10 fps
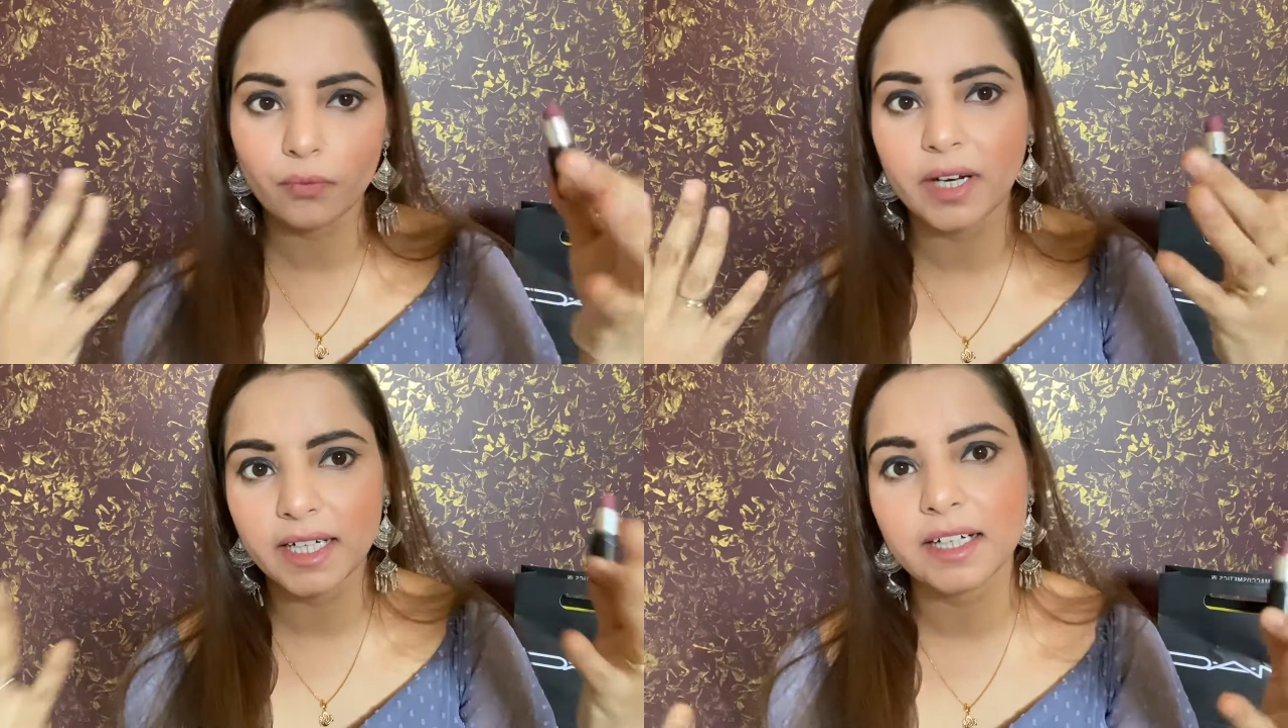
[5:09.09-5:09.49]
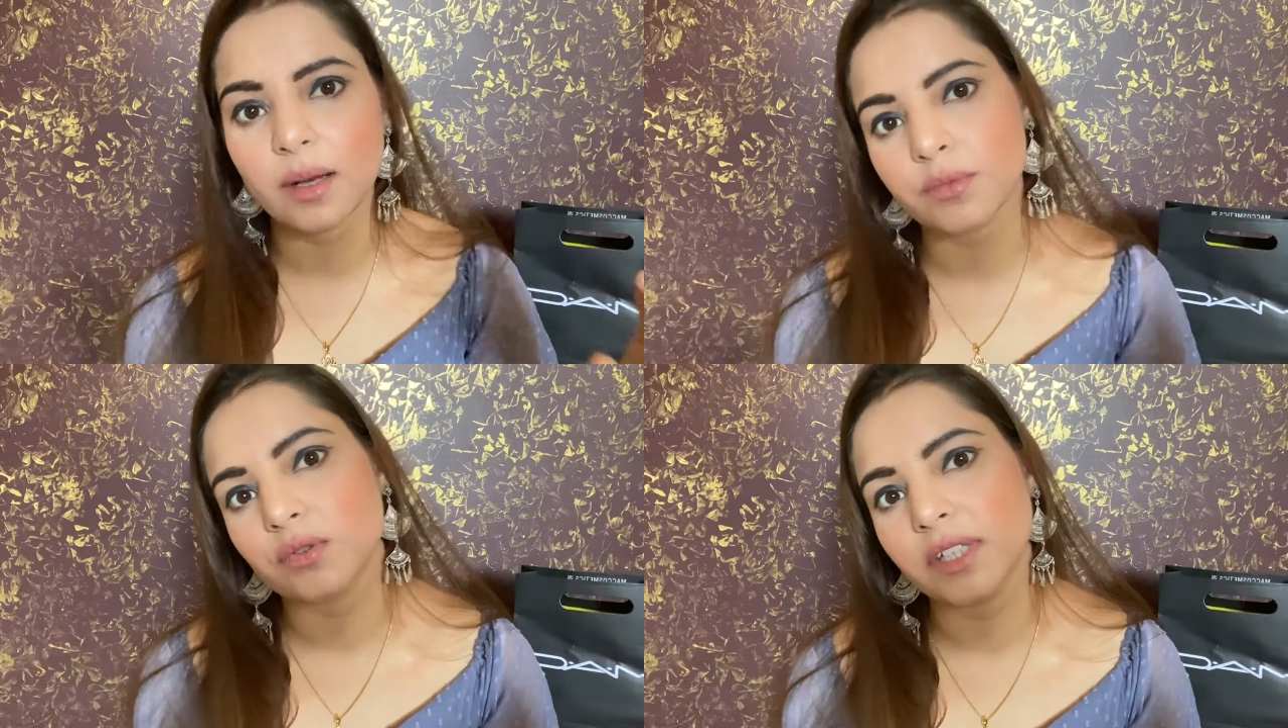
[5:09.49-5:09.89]
when it
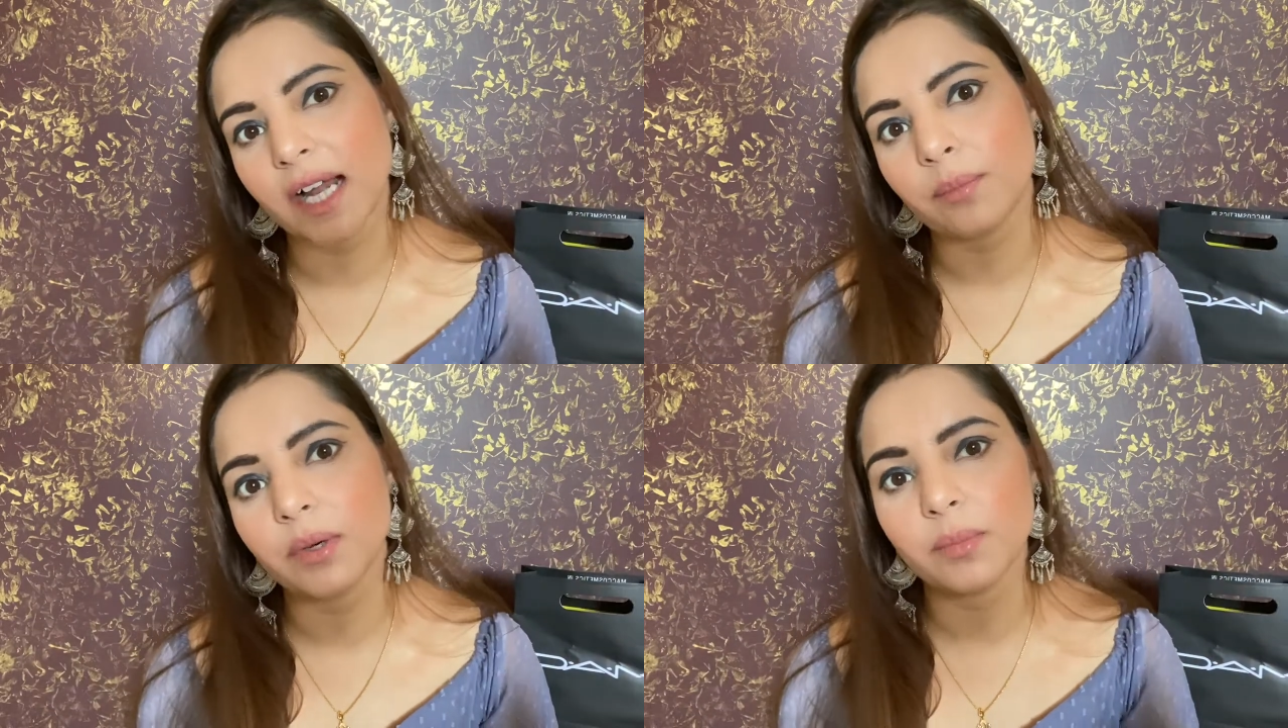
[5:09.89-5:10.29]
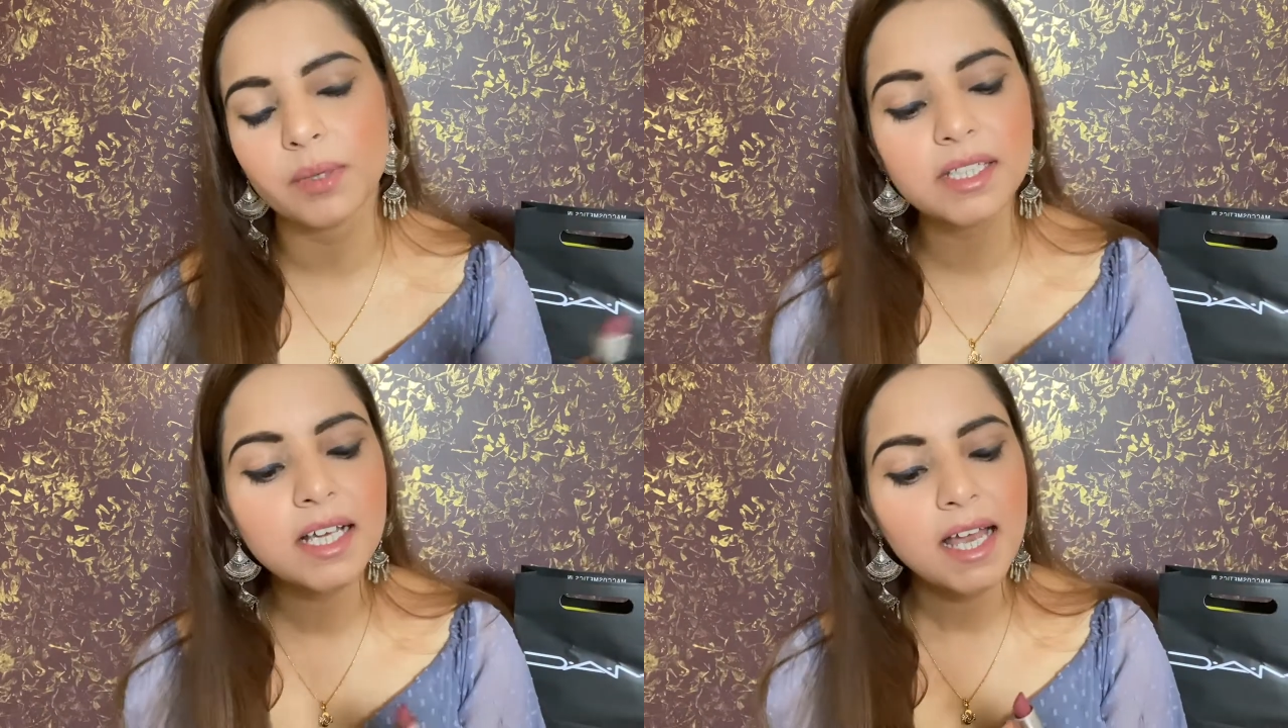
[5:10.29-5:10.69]
comes to that
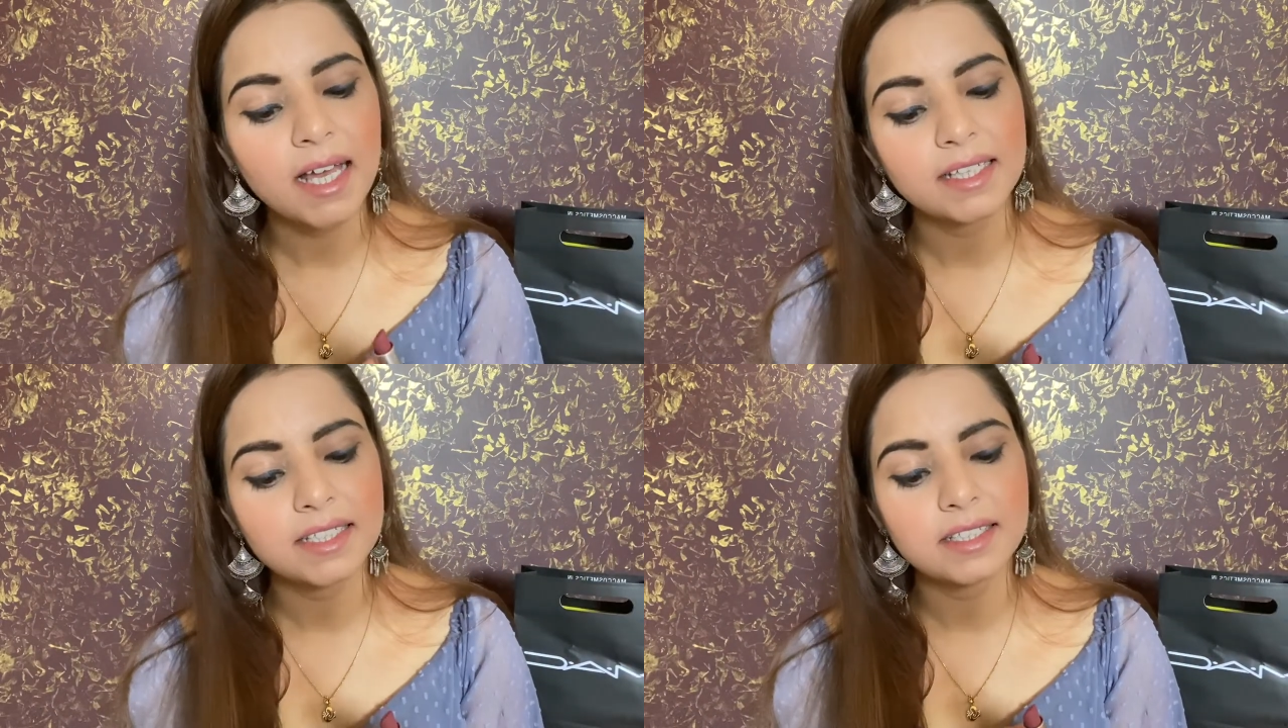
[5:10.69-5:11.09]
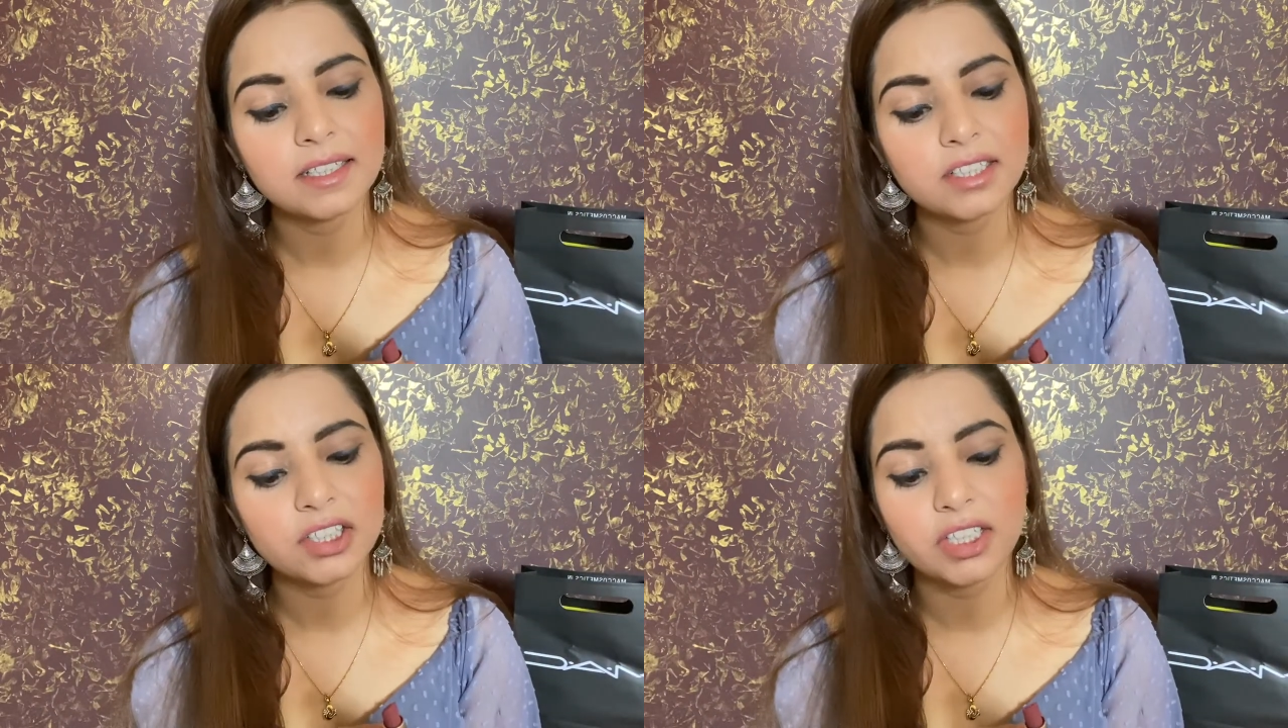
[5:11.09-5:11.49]
purpose,
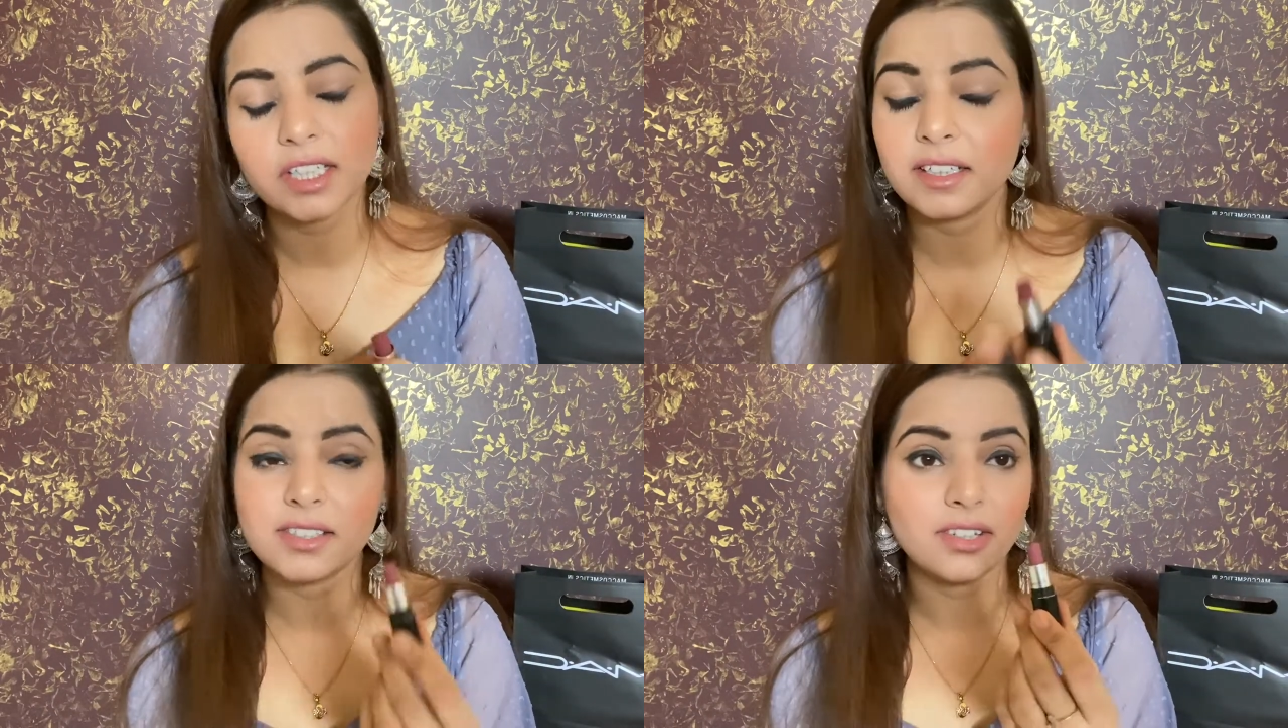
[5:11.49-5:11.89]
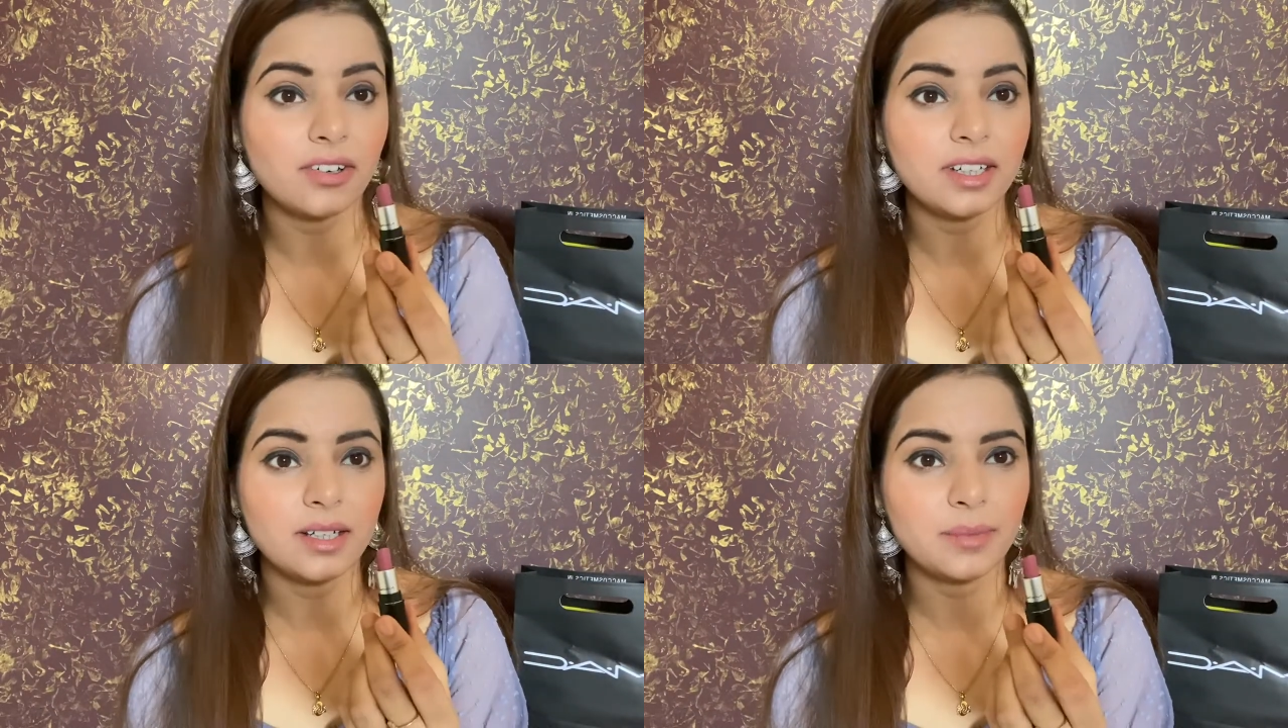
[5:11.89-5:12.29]
the shade is
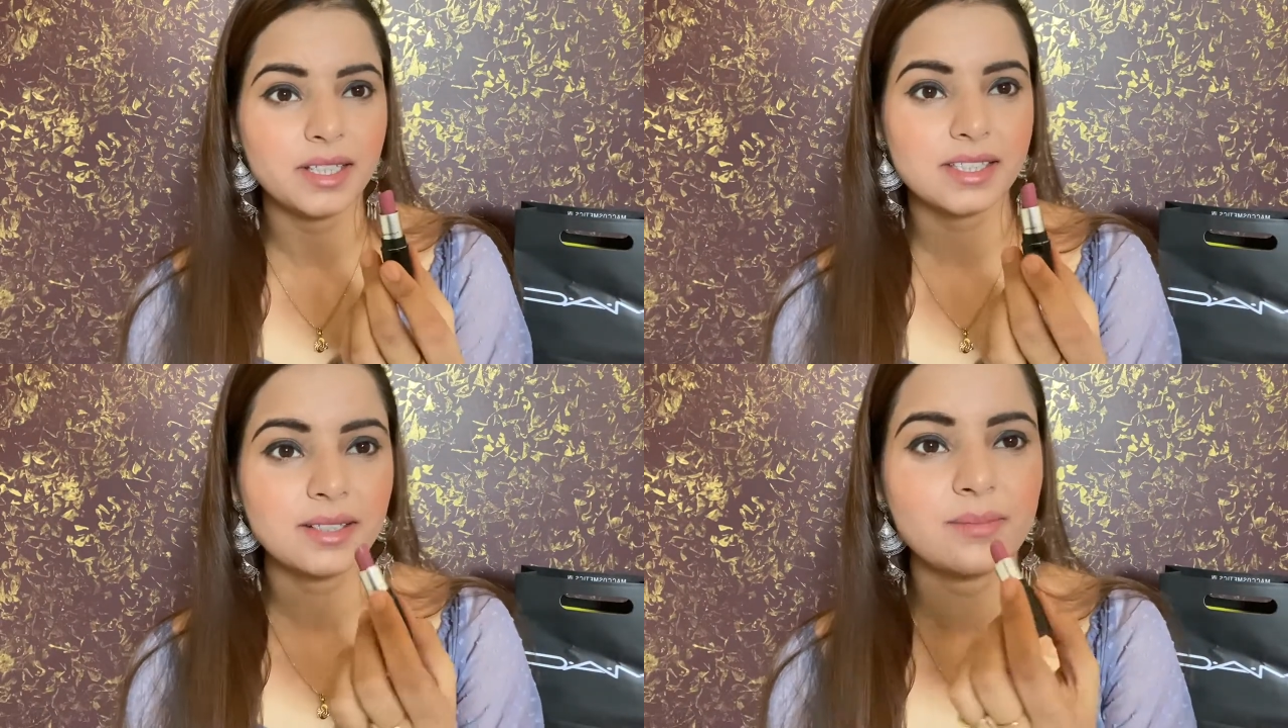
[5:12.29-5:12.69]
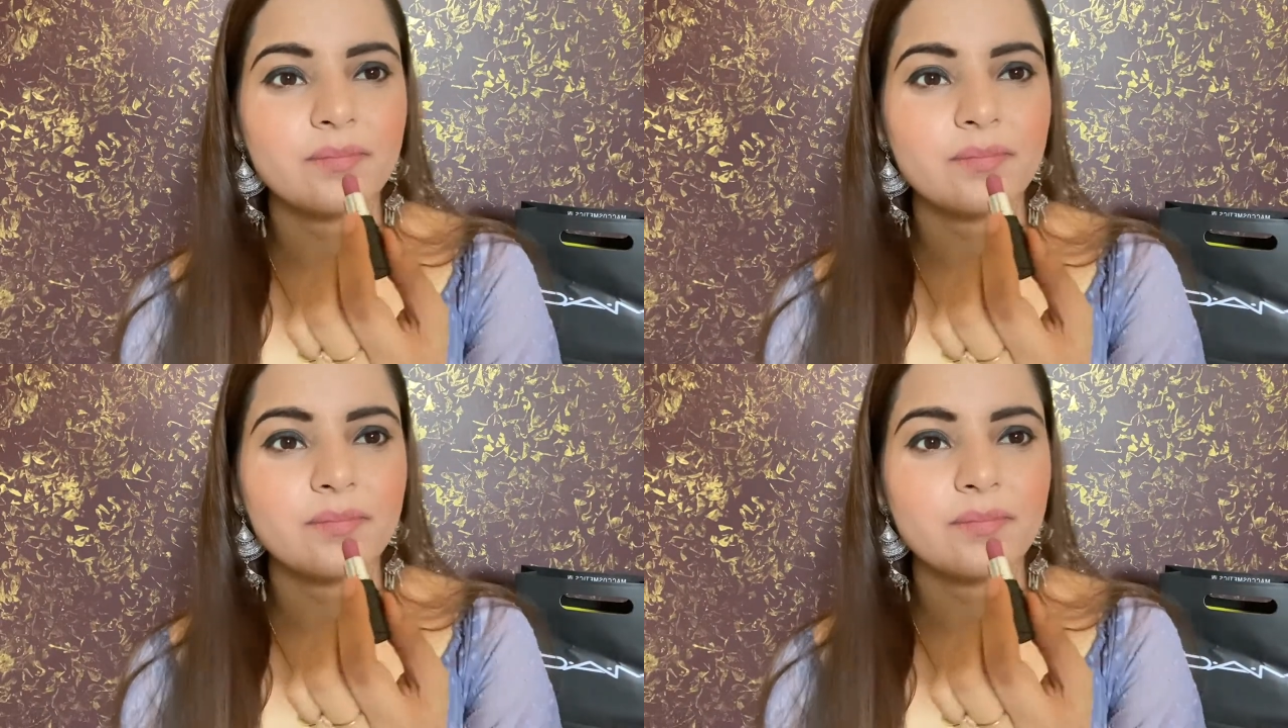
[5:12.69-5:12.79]
really amazing.